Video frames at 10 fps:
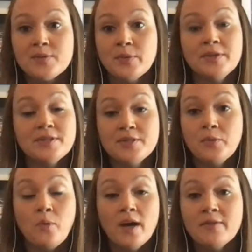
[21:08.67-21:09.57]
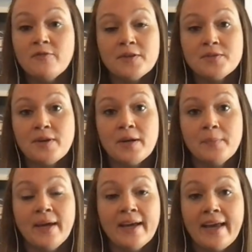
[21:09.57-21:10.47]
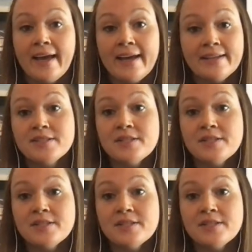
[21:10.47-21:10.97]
we'll do one first round pick and,